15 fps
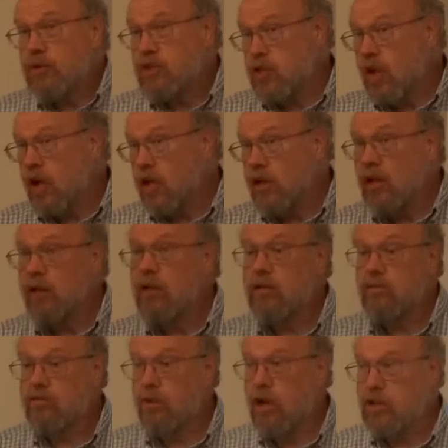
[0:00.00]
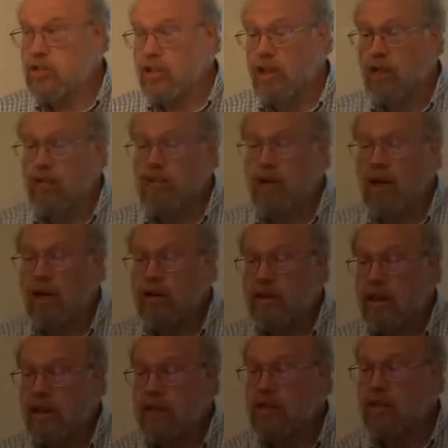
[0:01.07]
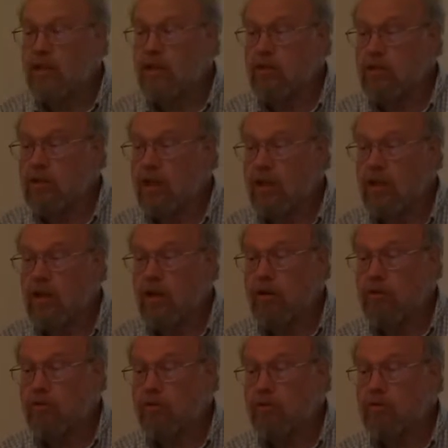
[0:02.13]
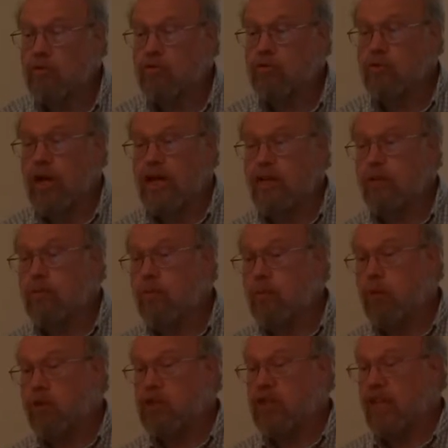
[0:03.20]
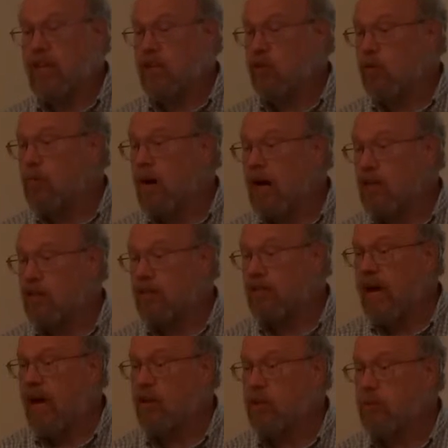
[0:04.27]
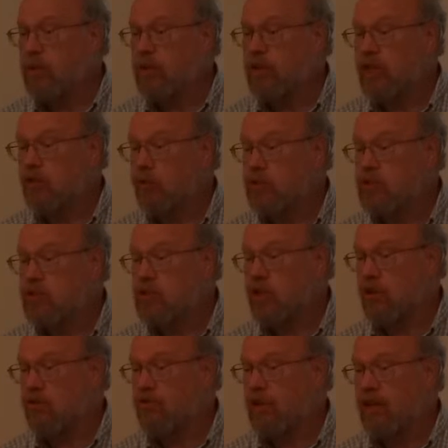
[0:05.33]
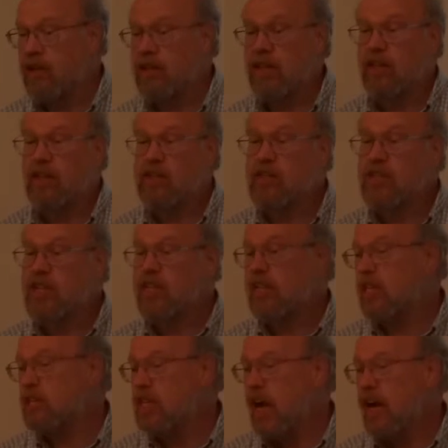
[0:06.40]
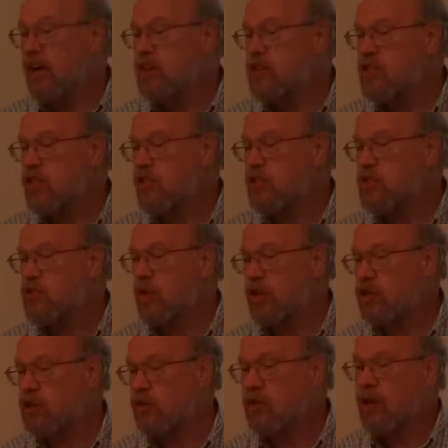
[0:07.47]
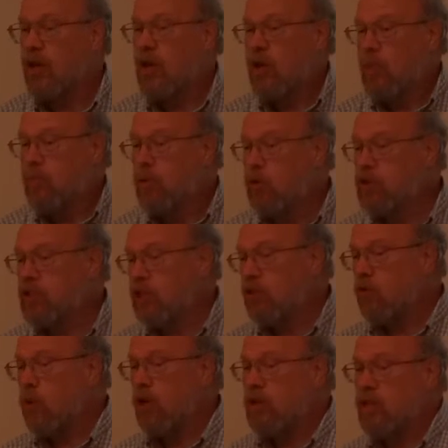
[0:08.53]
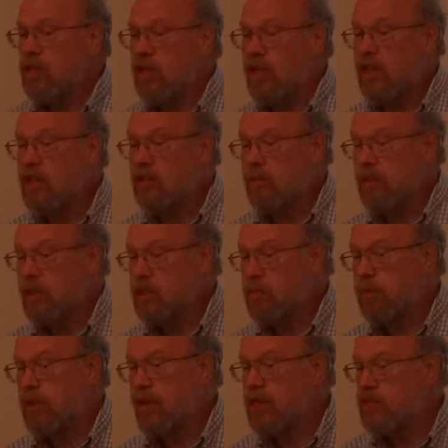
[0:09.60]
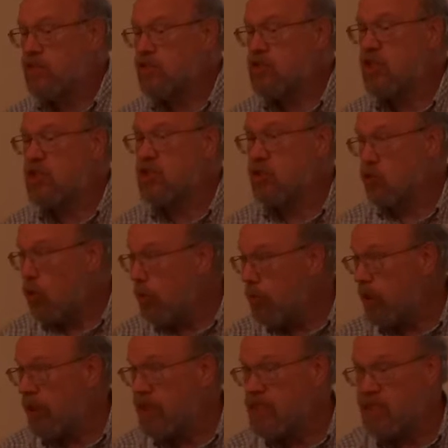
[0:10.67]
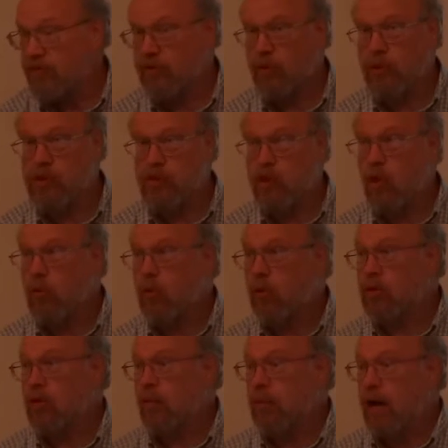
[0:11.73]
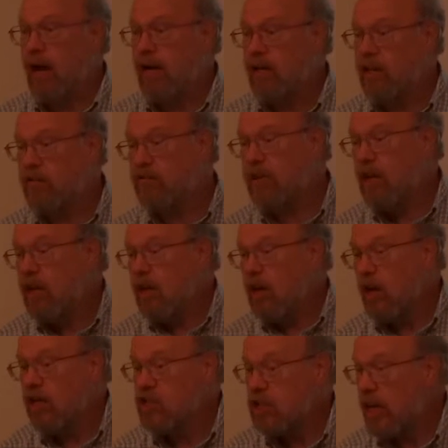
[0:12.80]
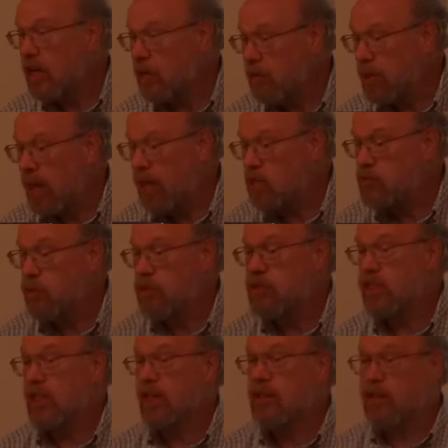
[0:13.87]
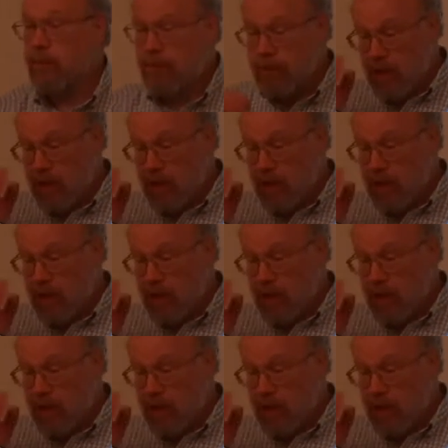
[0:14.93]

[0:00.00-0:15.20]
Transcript: was done fraudulent uh, that uh, uh, tried to put together a model of how the building was failed. And you can see the entire steel structure bolted and welded into, into place is just crumbling as if it was no more than a pile of Jenga blocks put together.